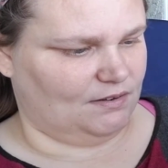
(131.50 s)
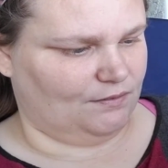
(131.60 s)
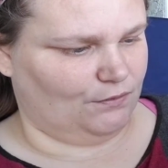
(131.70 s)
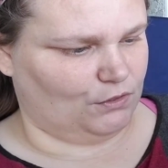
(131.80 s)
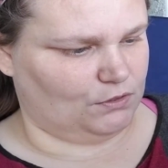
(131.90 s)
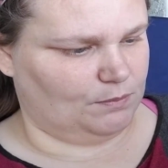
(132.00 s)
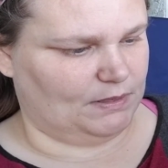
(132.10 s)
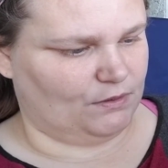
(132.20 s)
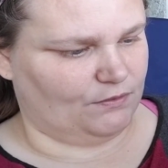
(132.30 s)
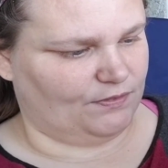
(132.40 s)
1
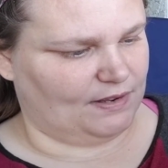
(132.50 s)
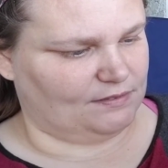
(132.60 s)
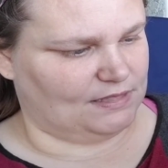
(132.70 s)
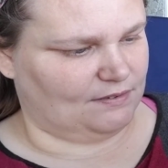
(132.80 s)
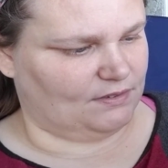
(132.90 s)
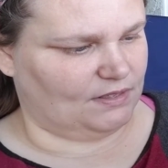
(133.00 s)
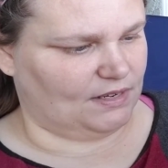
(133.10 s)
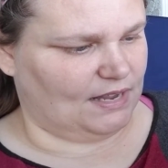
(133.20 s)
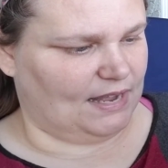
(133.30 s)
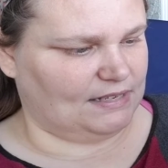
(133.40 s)
Peter 5:7,
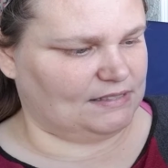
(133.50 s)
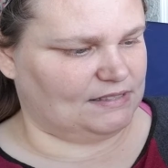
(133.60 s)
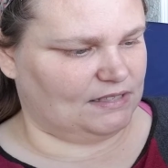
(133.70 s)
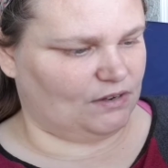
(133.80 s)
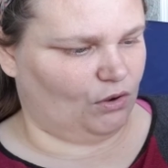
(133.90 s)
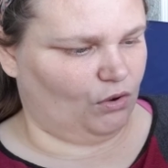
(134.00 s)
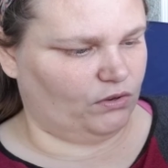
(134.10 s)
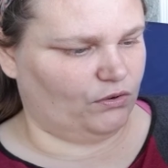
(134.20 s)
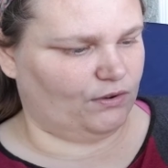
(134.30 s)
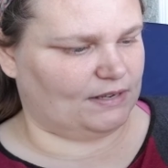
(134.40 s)
casting all
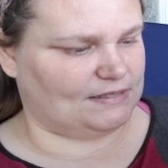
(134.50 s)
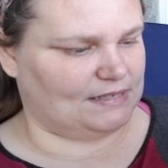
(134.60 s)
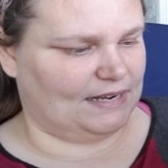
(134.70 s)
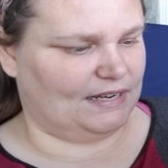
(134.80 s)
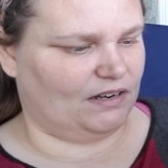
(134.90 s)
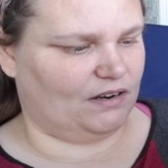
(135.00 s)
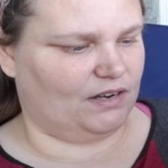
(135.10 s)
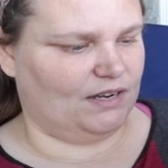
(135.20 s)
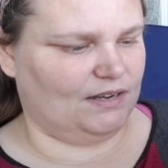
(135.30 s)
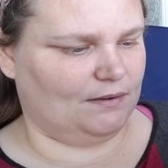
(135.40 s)
your anxiety on
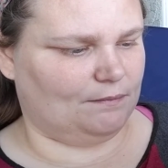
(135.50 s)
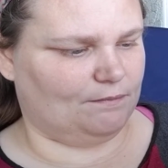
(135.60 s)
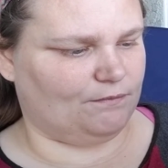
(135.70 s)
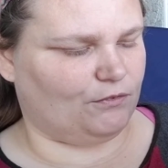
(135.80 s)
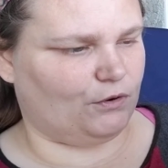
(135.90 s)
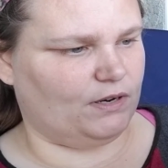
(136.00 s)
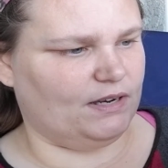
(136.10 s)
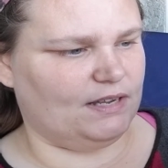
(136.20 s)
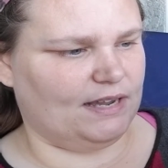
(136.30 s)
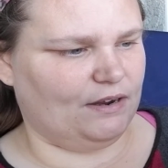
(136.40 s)
him, for
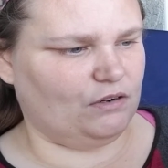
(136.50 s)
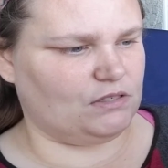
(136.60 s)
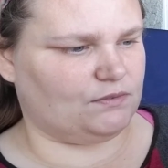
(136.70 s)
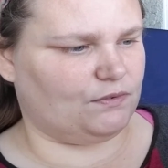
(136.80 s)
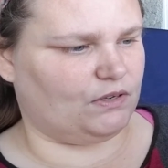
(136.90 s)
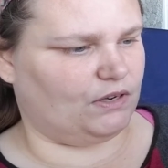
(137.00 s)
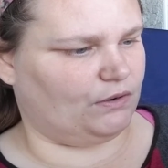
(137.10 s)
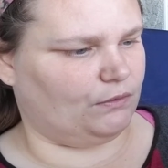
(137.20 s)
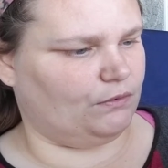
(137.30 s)
he cares for you.